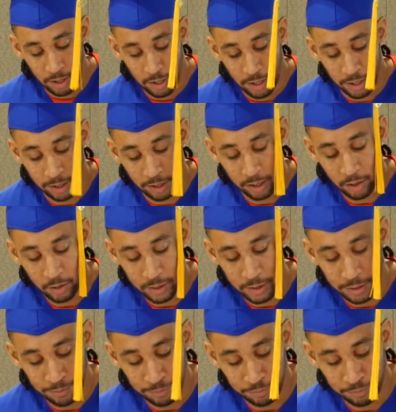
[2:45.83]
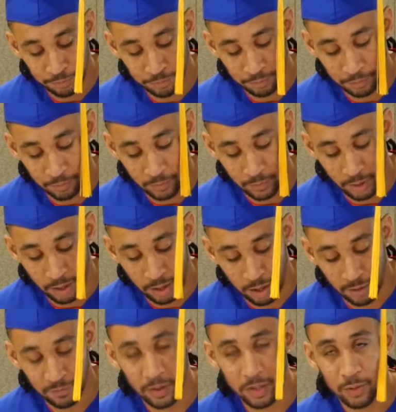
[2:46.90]
In closing, I
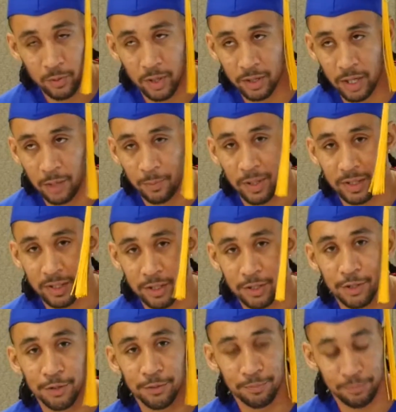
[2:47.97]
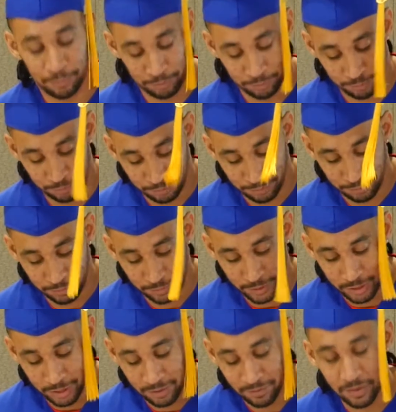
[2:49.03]
first want to thank my sister
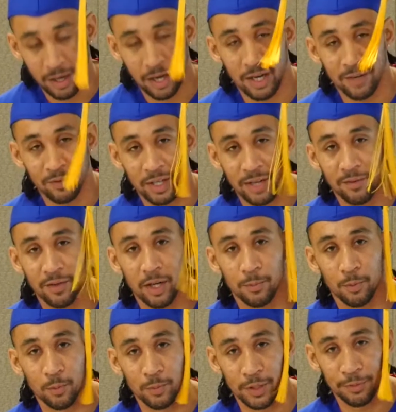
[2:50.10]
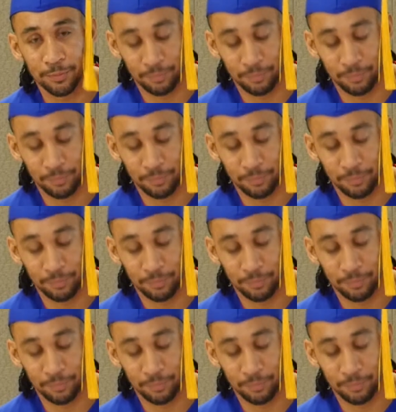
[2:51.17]
for not ever giving up on me,